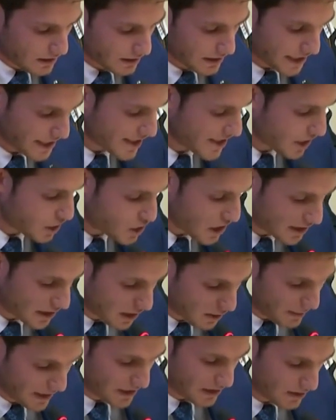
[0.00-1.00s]
Ladies and
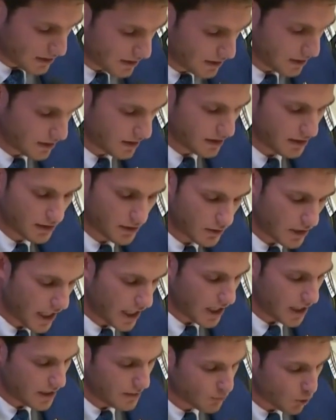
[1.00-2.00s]
gentlemen,
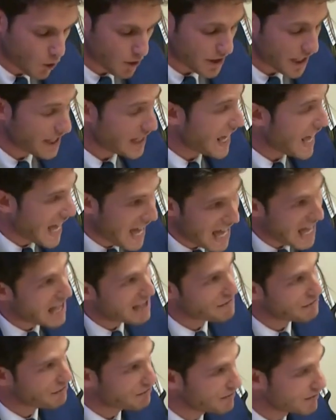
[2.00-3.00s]
today more than
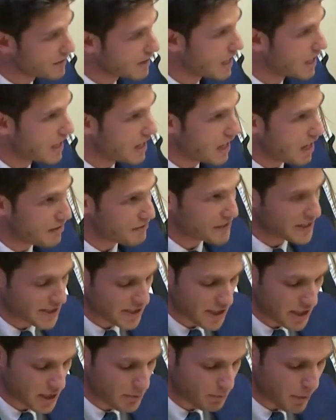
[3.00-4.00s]
half of the
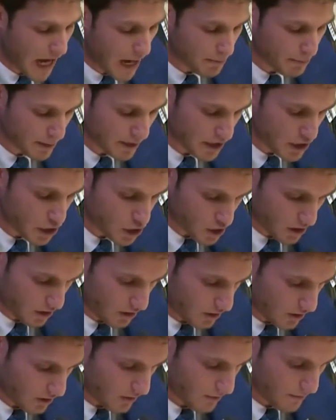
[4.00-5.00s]
Syrian
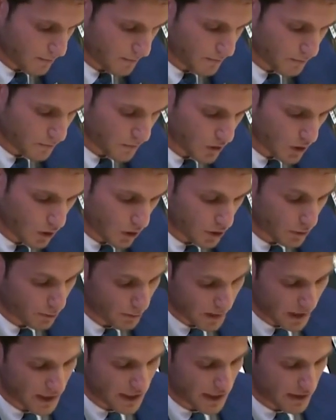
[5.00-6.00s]
population are
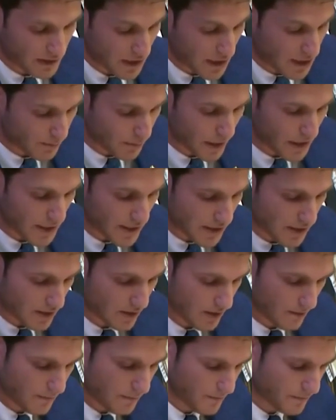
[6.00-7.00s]

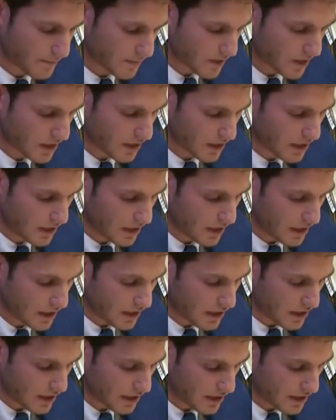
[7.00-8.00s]
displaced.
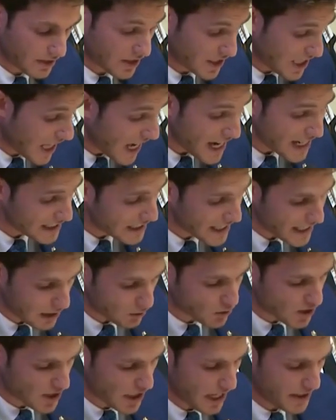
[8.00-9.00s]
Inside and
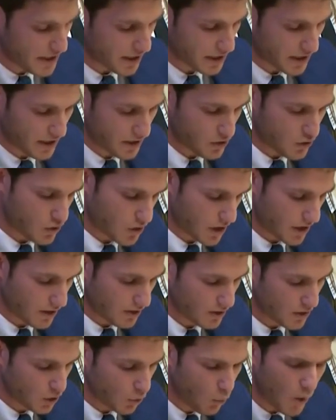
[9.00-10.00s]
outside the country,
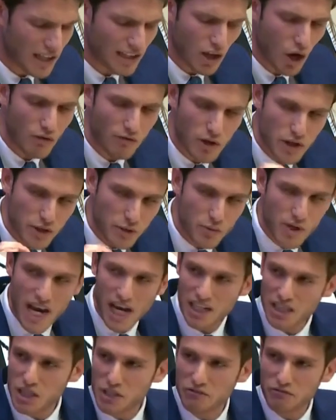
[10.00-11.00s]
well over
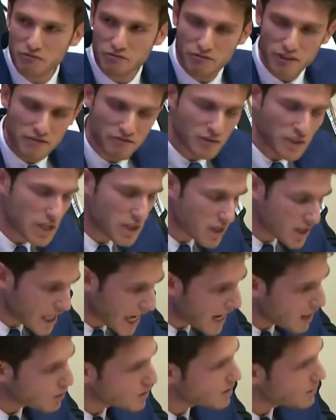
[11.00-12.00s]

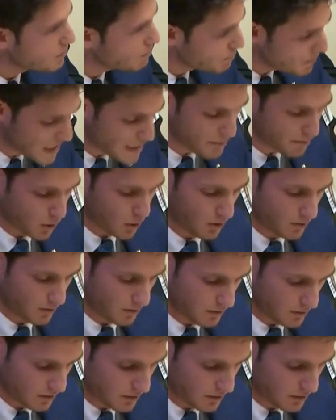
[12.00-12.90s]
350,000 people